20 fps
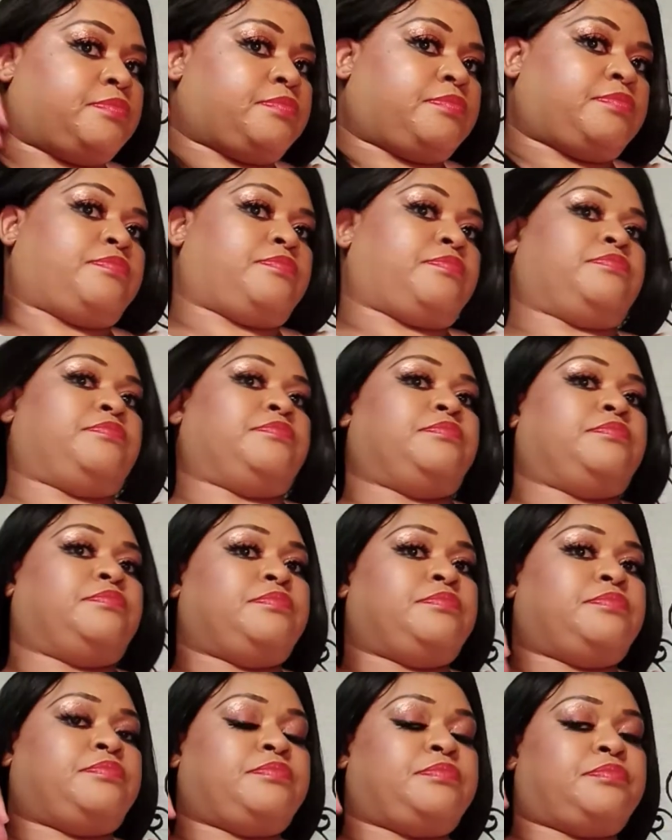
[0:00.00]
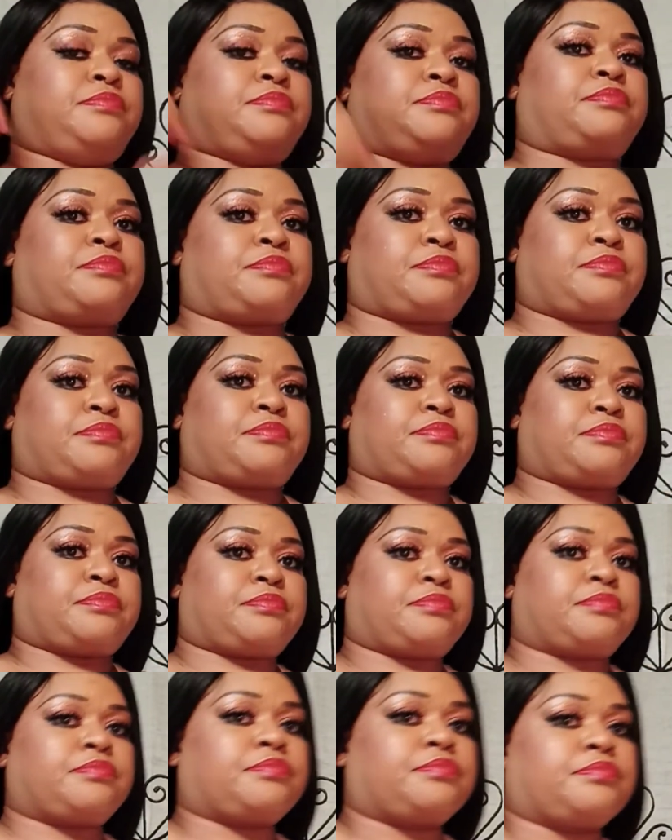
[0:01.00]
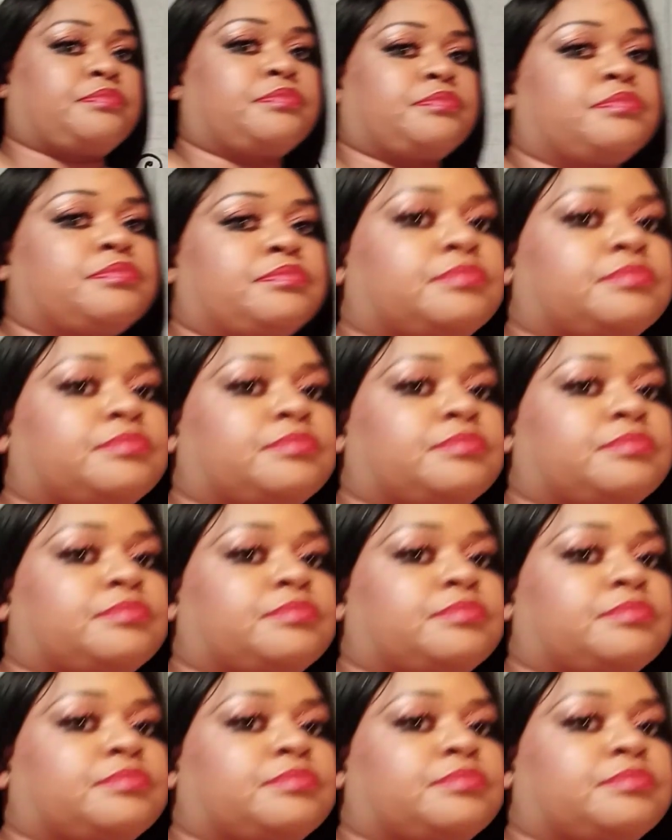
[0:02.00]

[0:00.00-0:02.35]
(no one is talking)